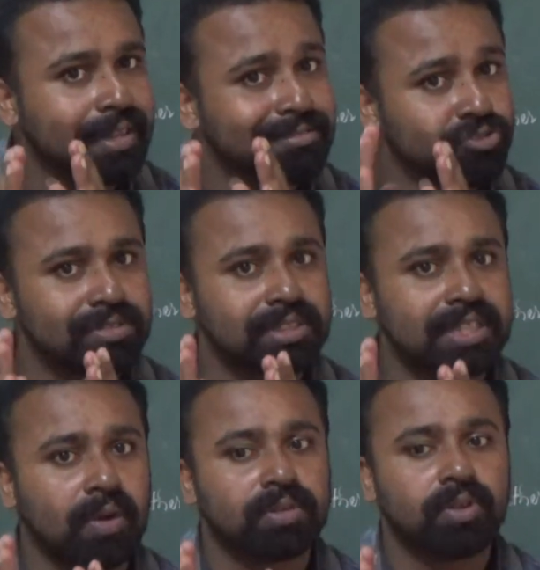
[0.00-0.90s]
ching
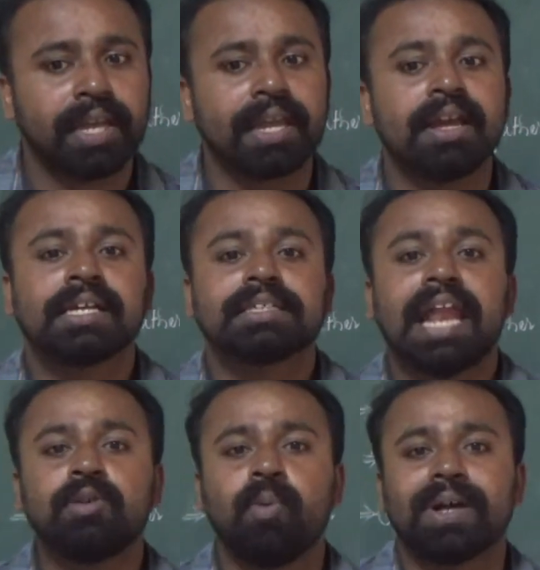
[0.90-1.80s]
sound. Okay,
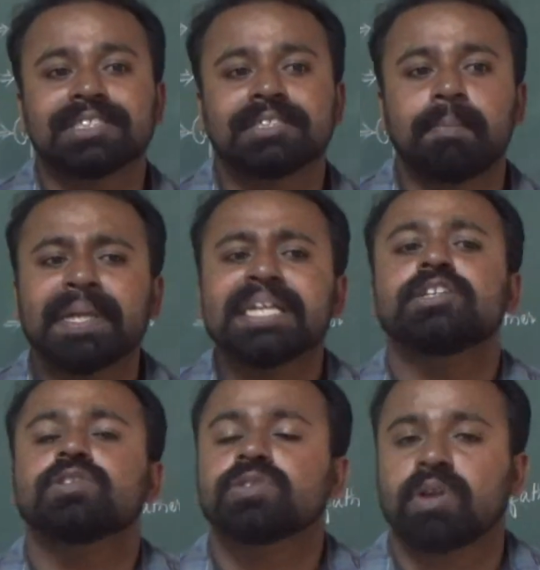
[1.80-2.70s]
likewise the
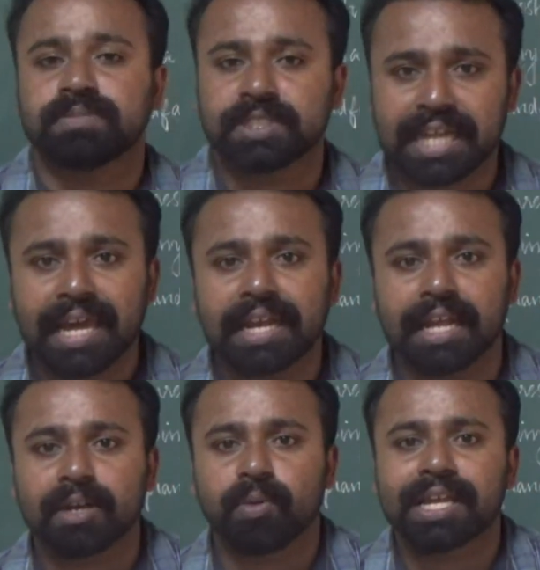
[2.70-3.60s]
pin drops
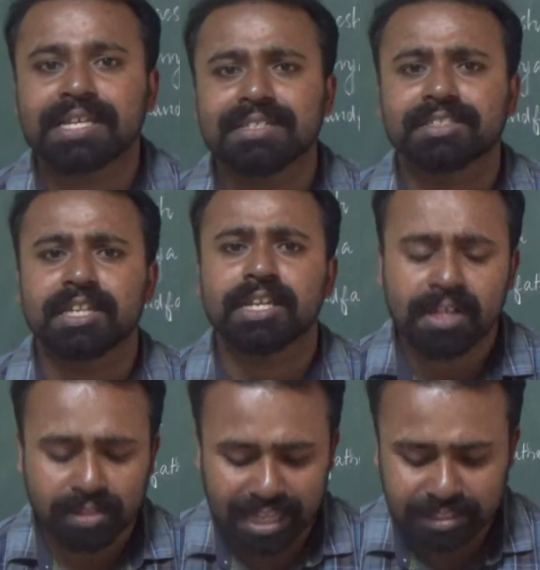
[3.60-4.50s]
silent. Okay, easily
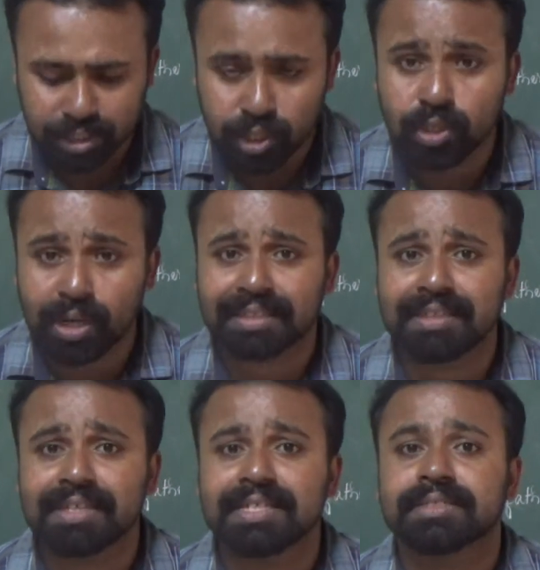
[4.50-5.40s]
there is
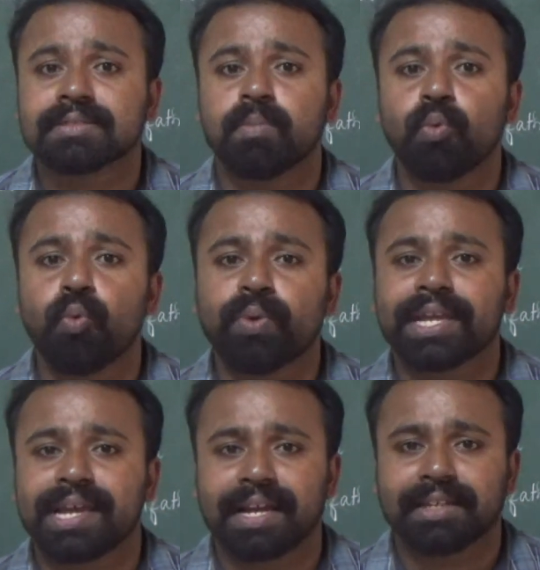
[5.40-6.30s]
nothing is moving
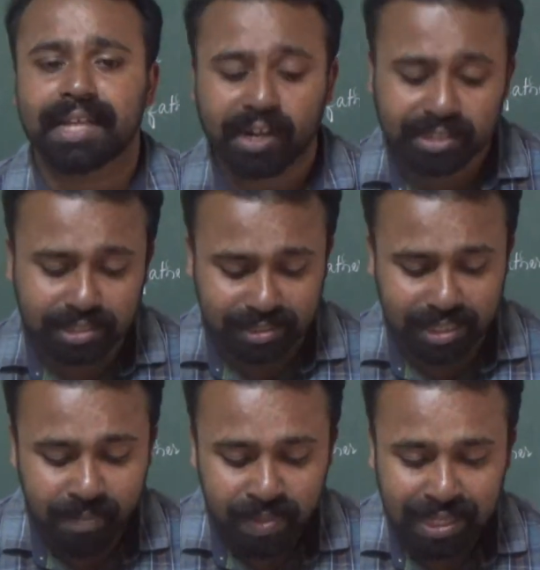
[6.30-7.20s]
here and there, and it's
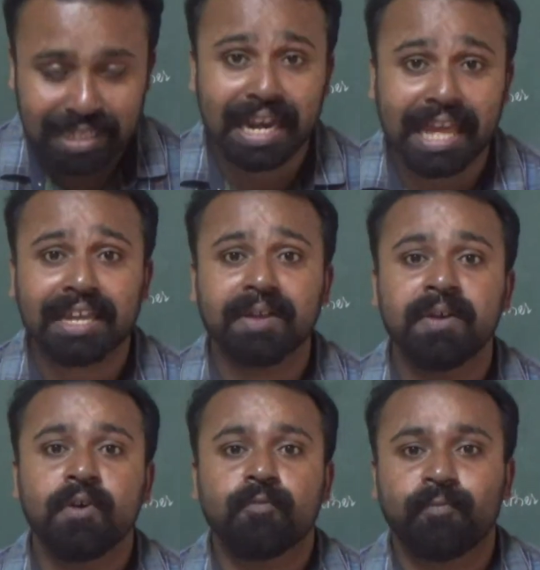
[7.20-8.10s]
easily it's like a
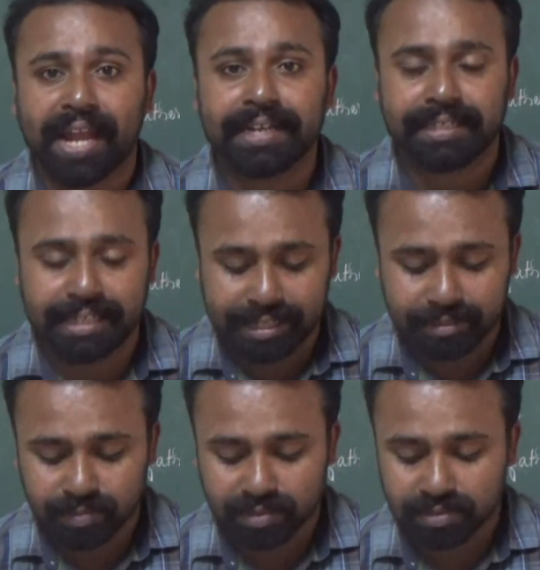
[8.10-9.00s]

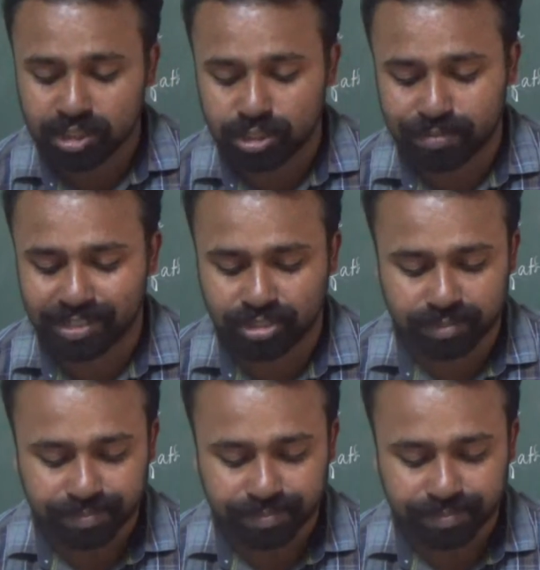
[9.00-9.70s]
frightening situation.